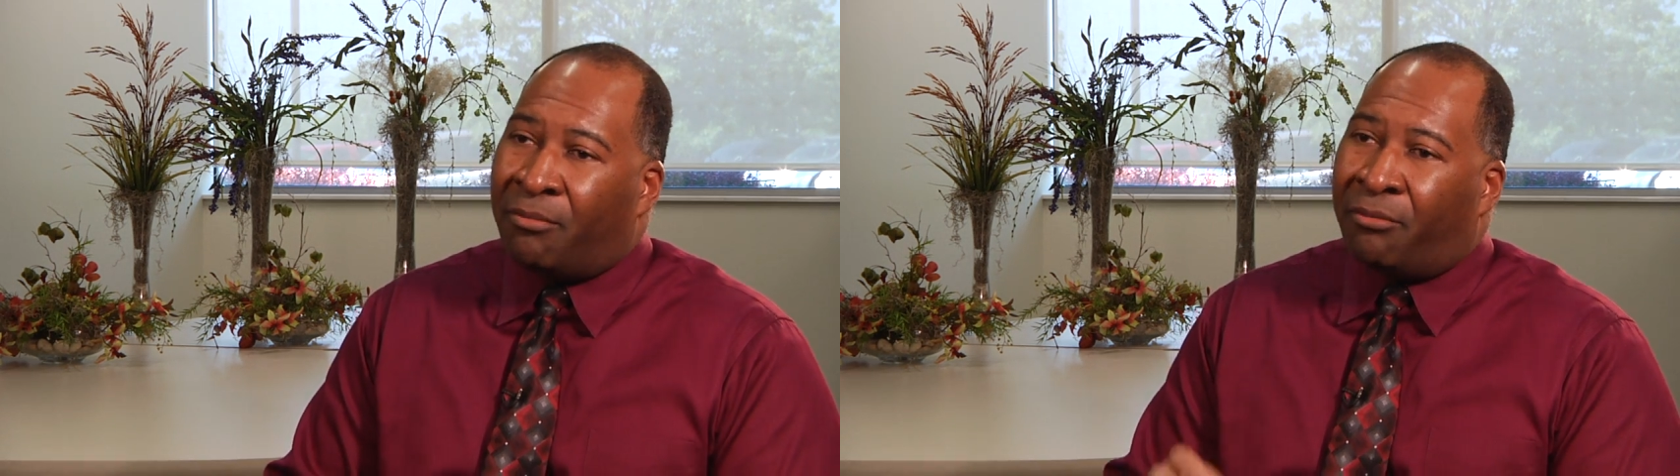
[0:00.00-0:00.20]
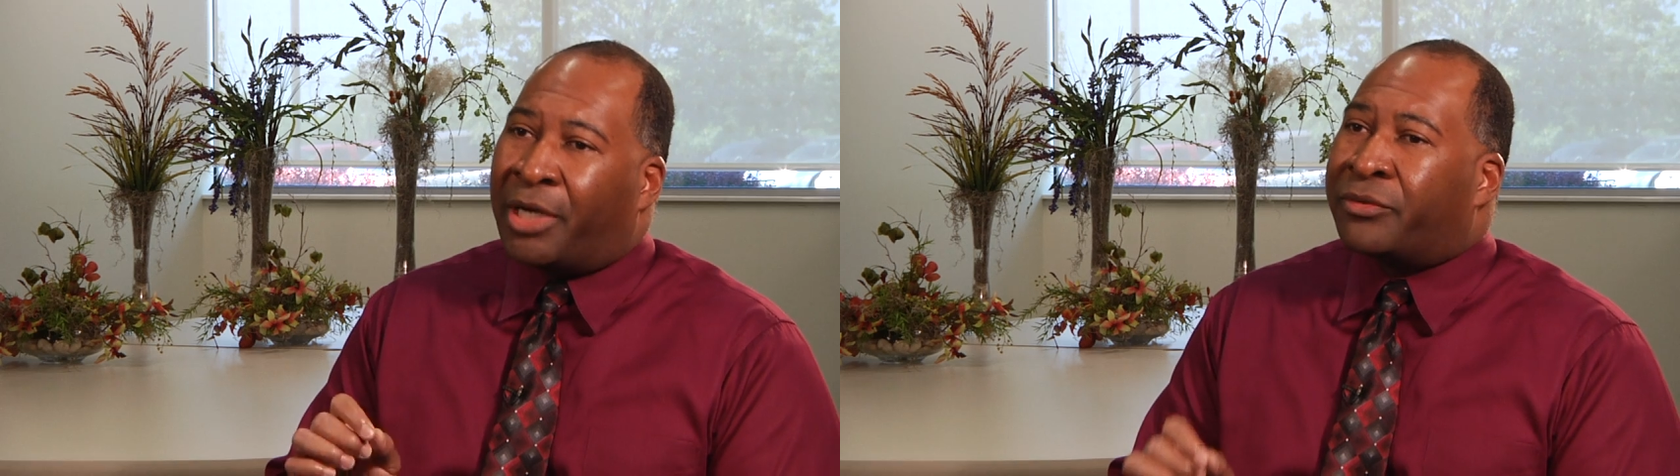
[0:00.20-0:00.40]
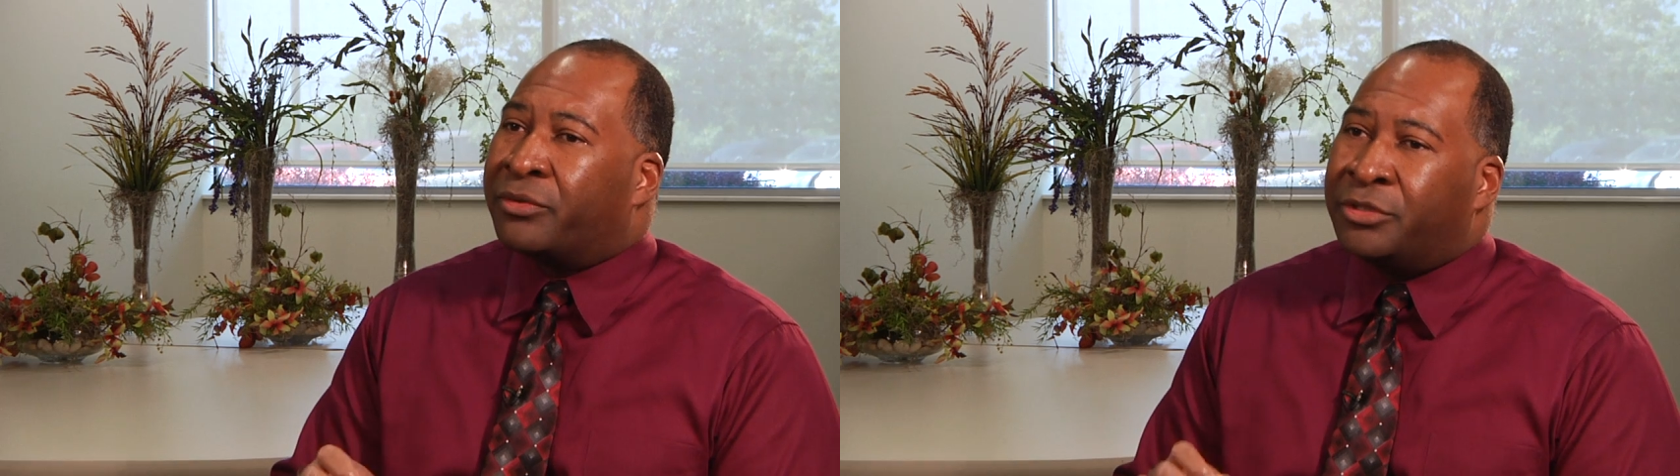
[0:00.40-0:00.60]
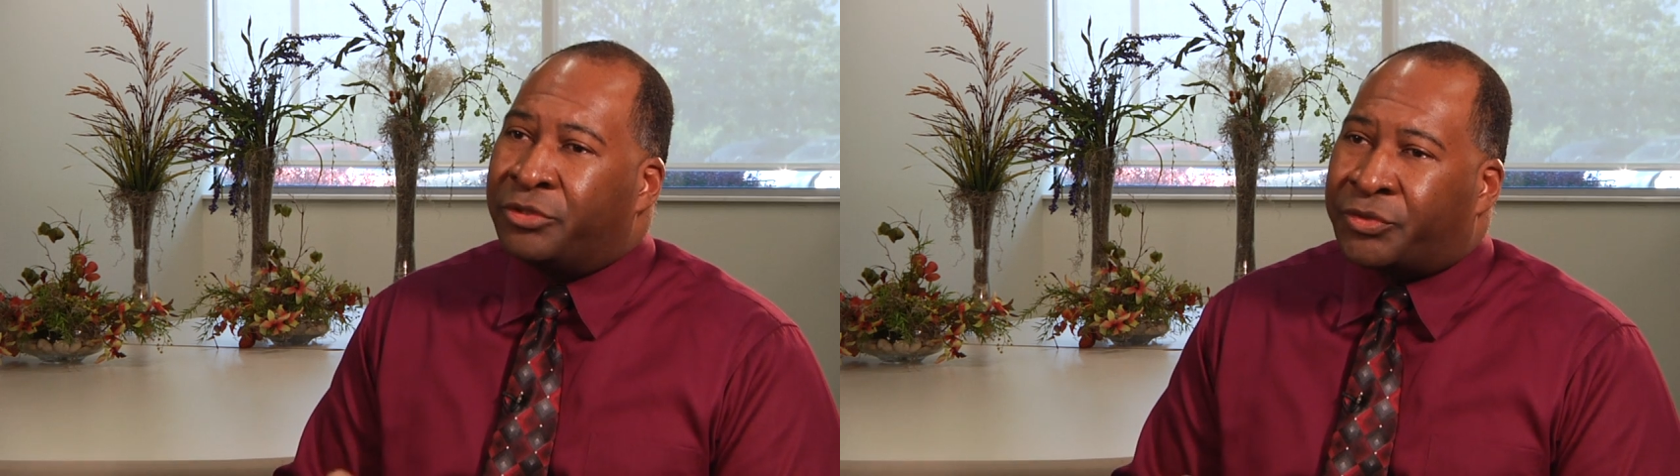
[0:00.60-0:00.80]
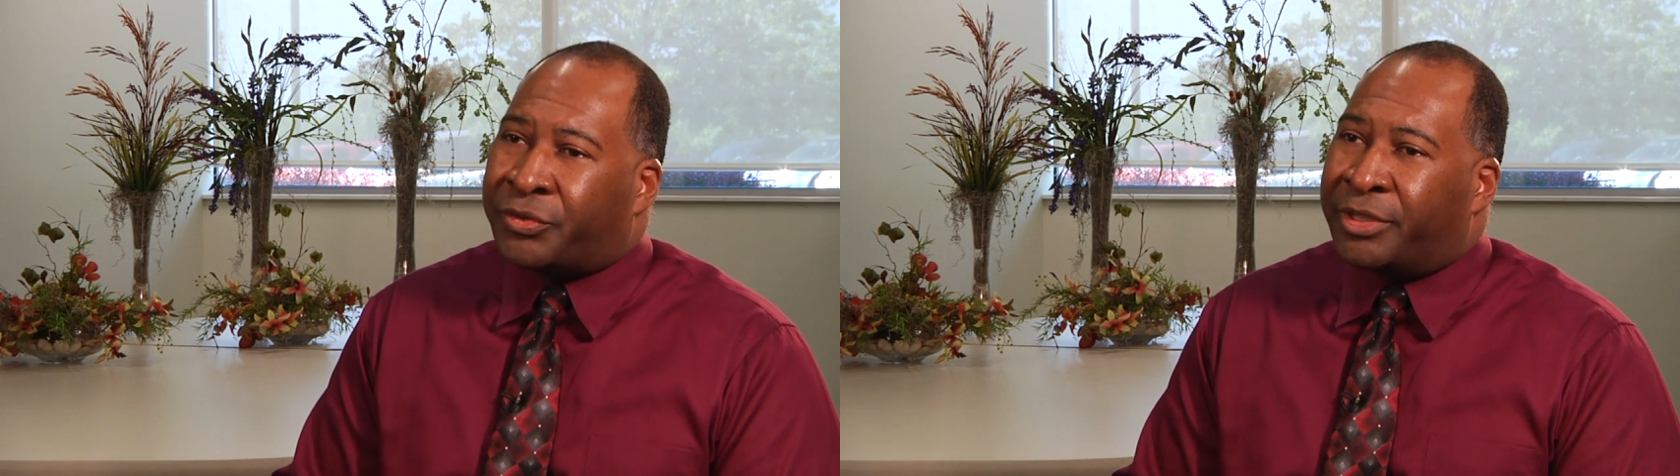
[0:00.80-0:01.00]

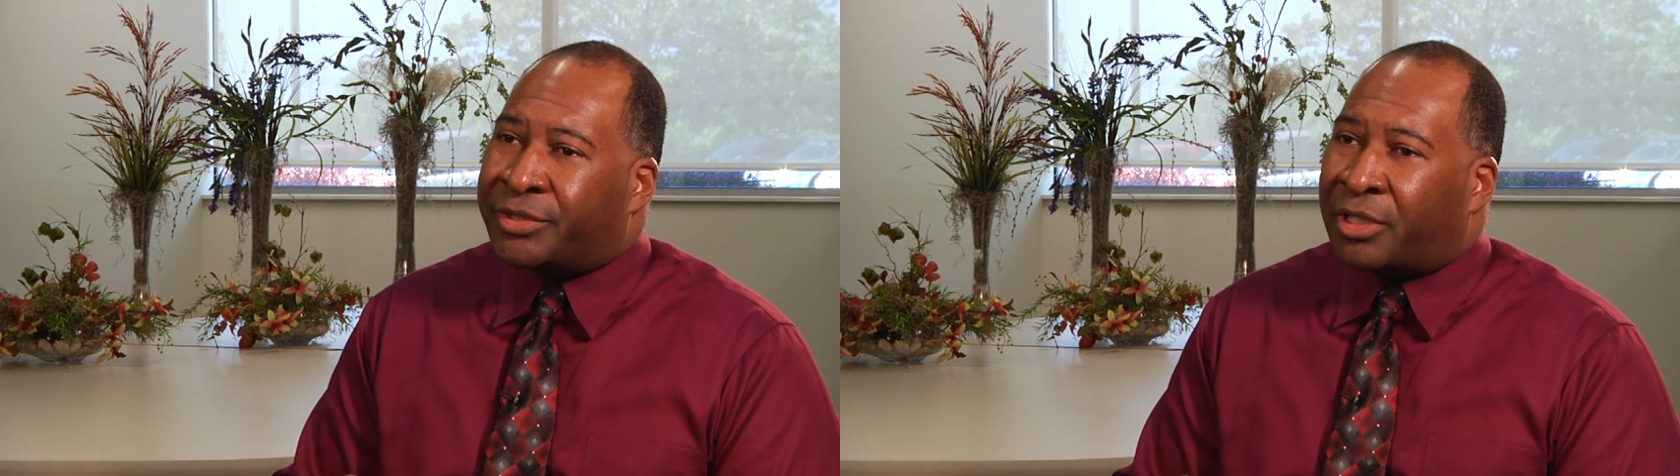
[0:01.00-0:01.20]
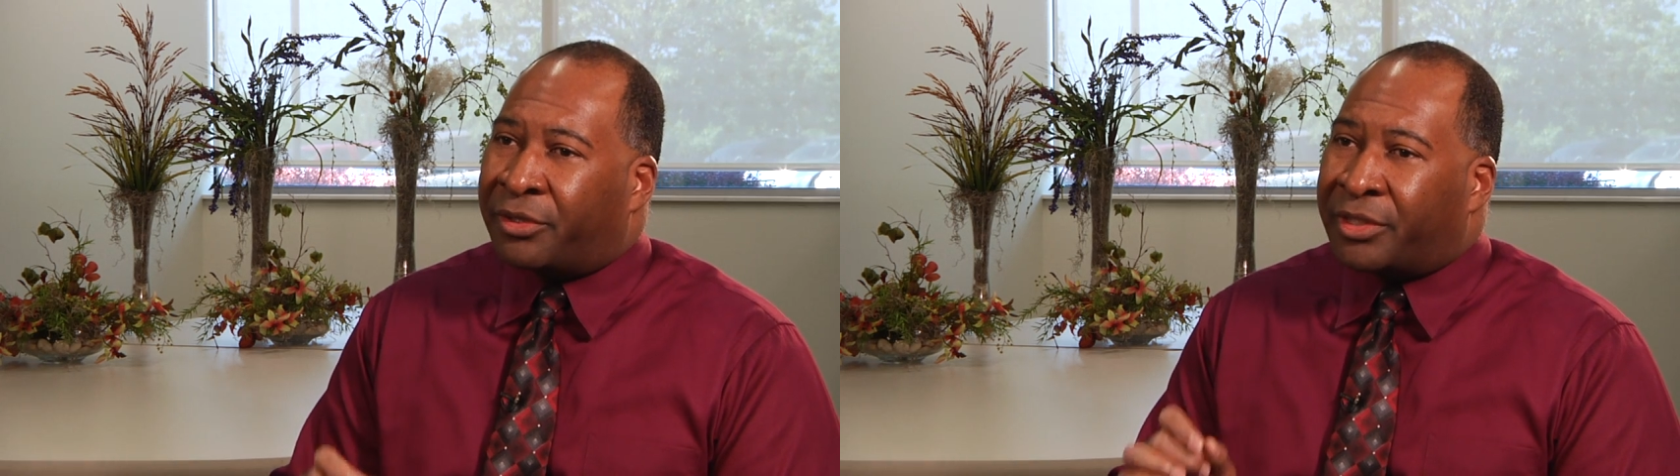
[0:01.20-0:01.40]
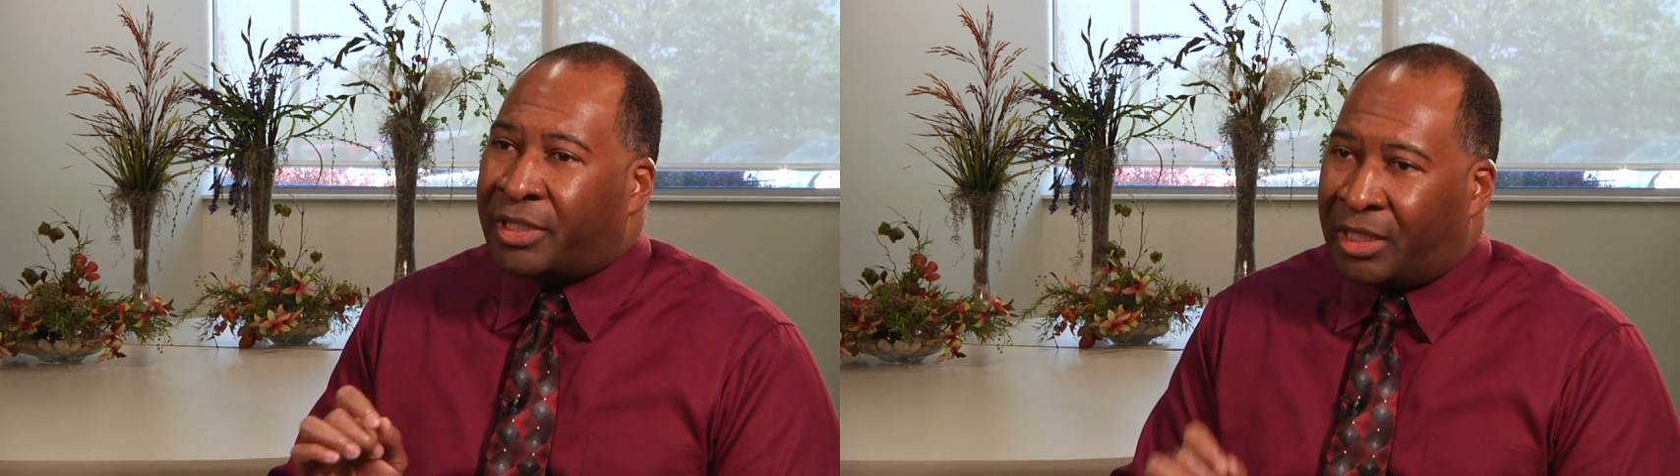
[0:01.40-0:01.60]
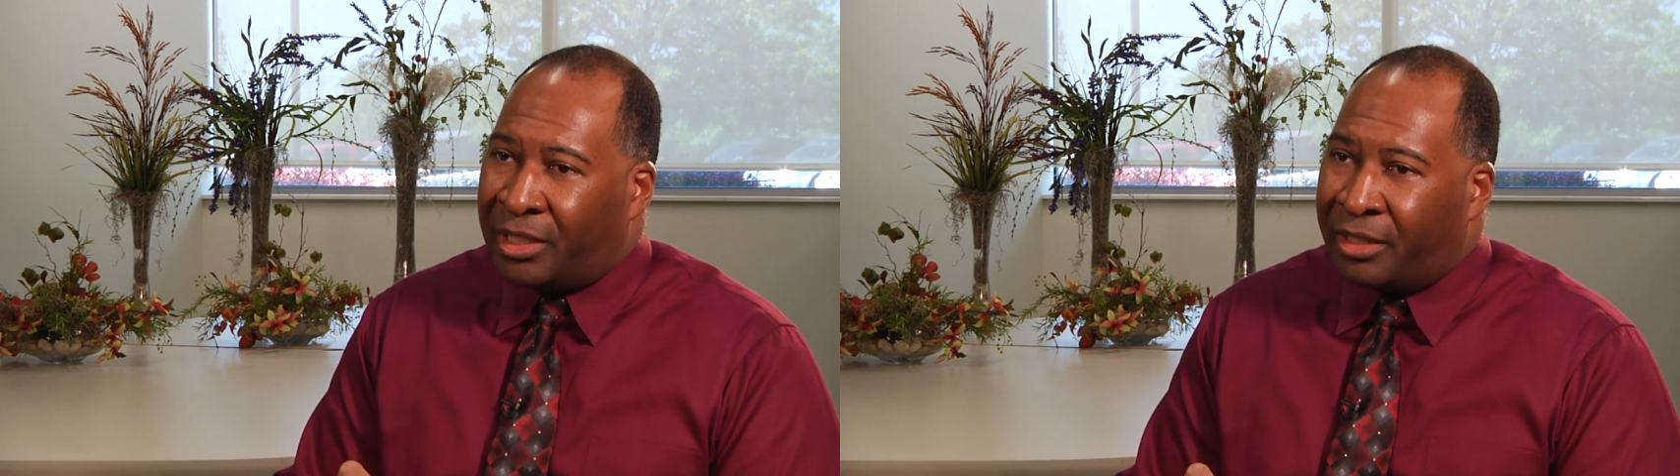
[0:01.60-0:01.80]
Micronutrients are key